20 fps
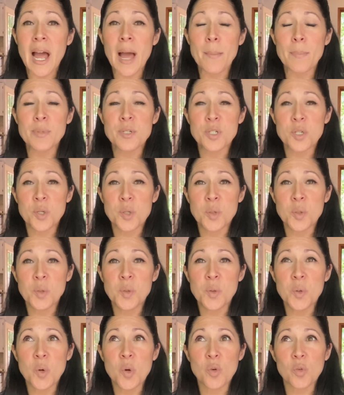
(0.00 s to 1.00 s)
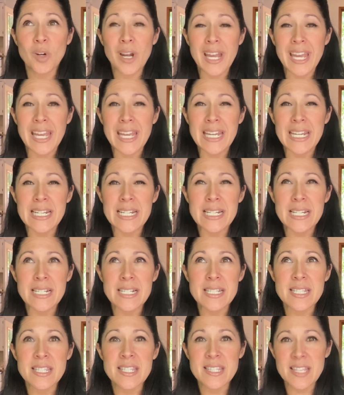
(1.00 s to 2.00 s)
up to grade
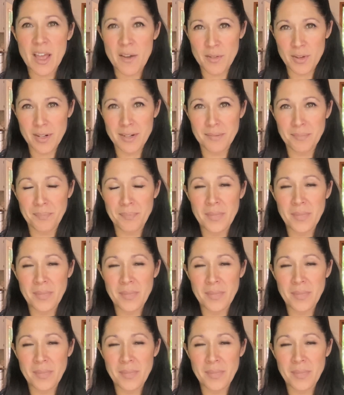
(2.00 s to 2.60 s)
7.